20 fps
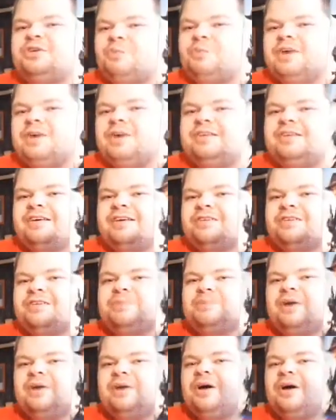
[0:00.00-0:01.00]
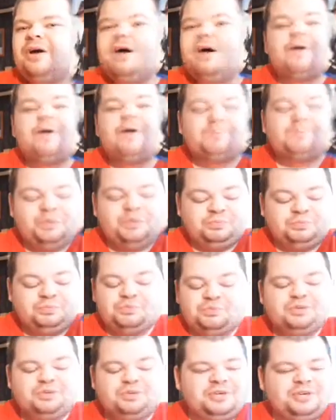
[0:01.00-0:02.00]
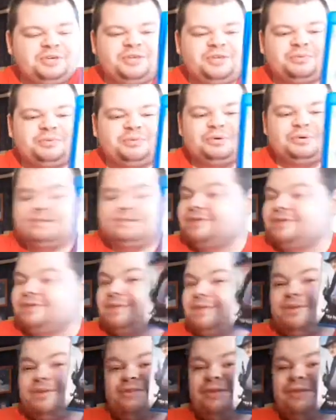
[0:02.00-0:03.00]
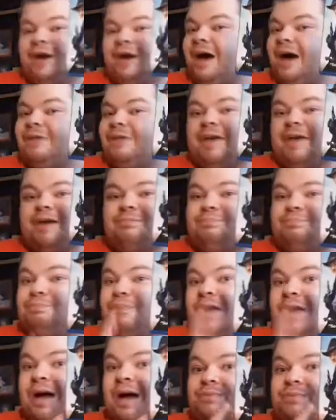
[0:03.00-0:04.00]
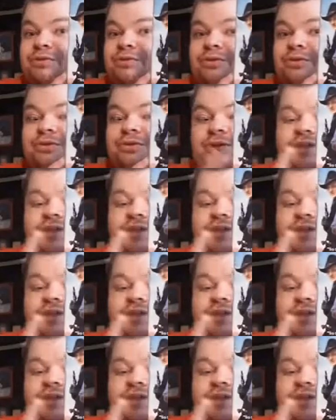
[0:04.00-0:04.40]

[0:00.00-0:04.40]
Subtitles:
what it is. But really, really fun movie. I've absolutely